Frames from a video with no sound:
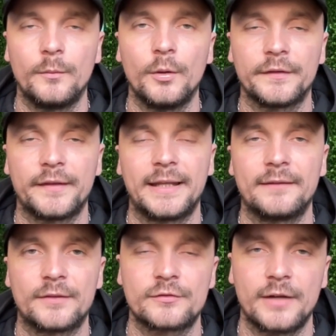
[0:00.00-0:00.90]
Well, what does any
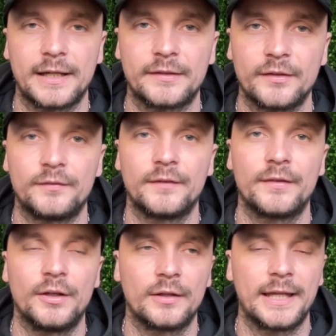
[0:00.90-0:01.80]
of the strikers offer if
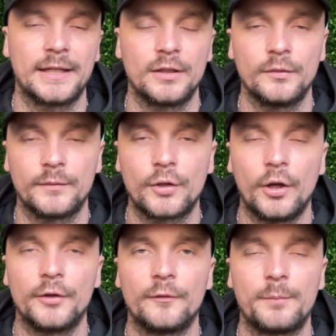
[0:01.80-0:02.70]
they're not getting goals? We've
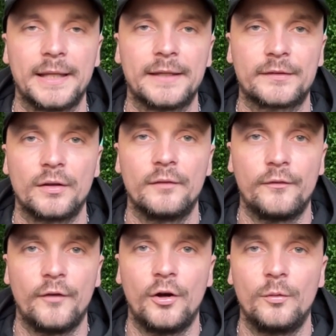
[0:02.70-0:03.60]
got enough players going
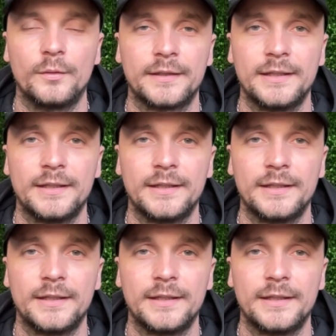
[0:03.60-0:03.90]
forward.